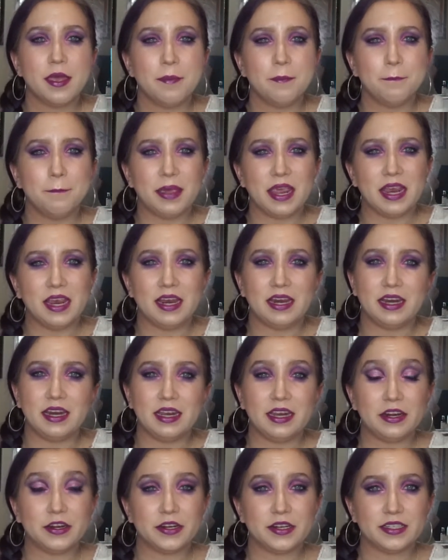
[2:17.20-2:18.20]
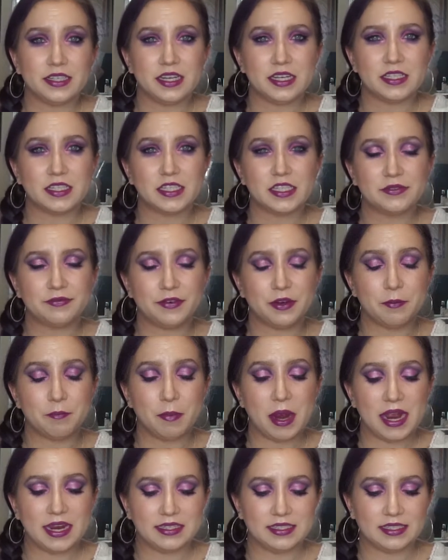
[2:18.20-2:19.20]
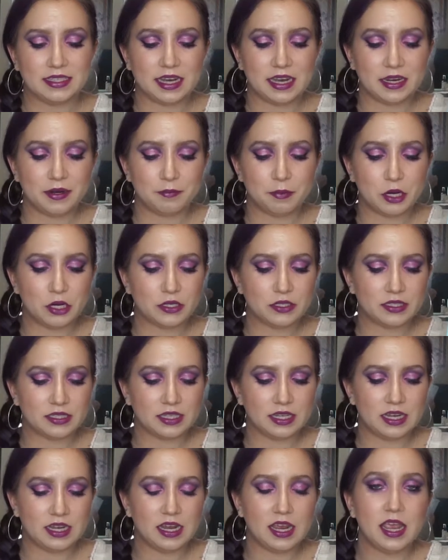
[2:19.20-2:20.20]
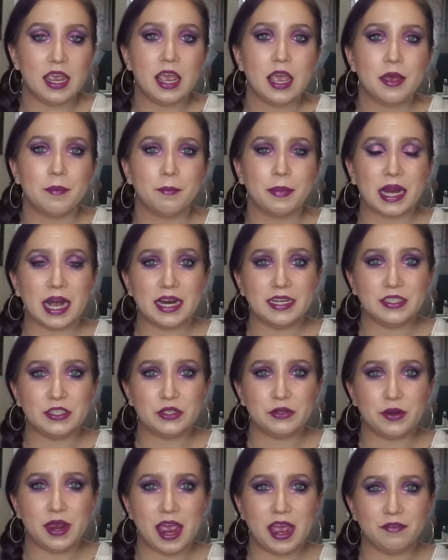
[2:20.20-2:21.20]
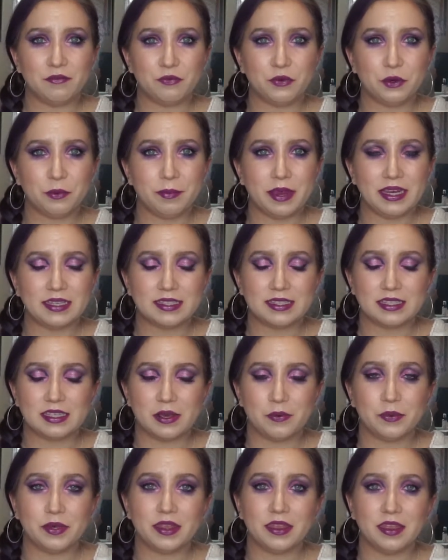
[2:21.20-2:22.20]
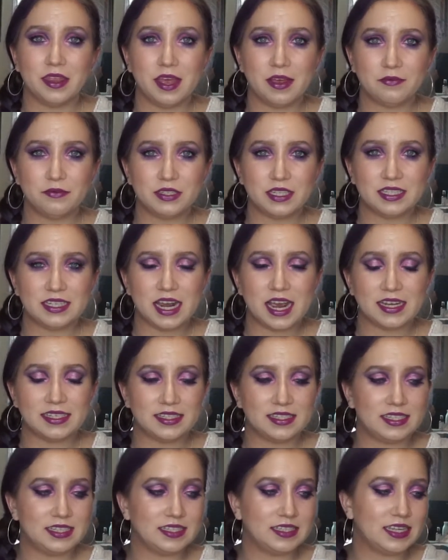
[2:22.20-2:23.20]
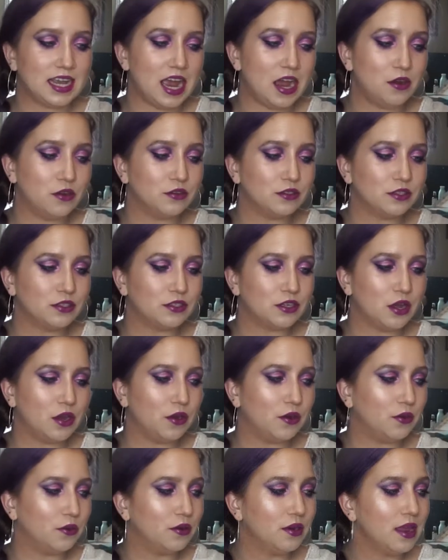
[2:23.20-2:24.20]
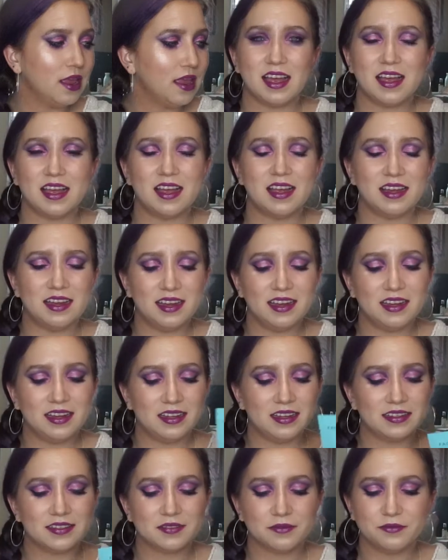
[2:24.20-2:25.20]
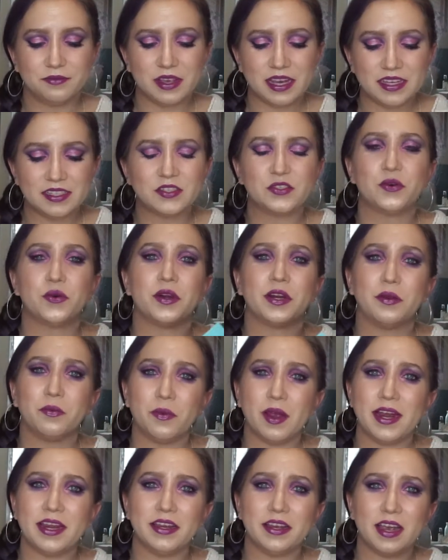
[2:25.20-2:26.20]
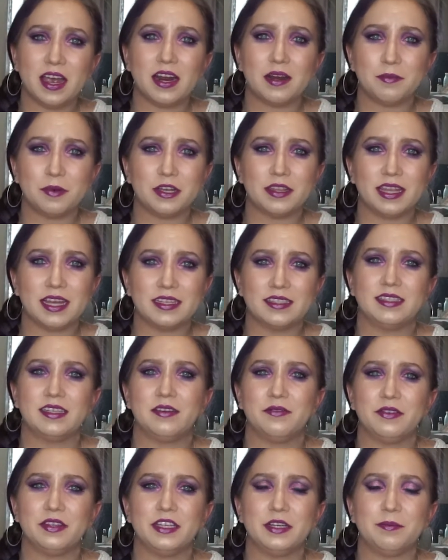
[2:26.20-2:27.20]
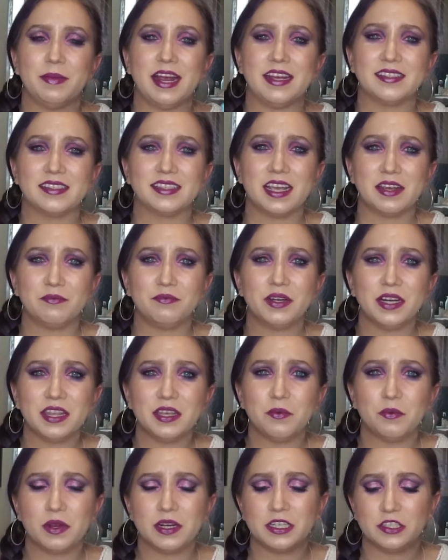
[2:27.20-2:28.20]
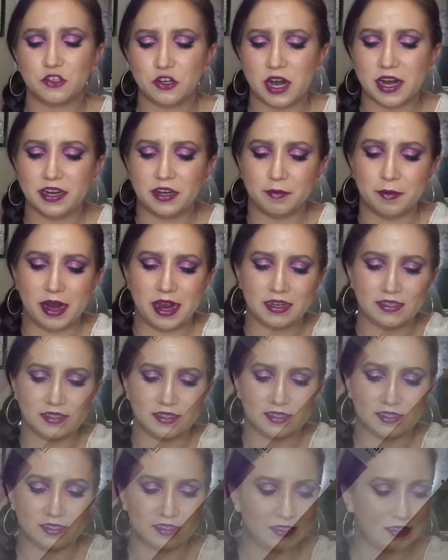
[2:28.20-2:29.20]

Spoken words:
main irritants for my skin personally, but I do have roommates that would love to test this out, so Facetory, why you gotta put that stuff in your masks? I really want to try your masks.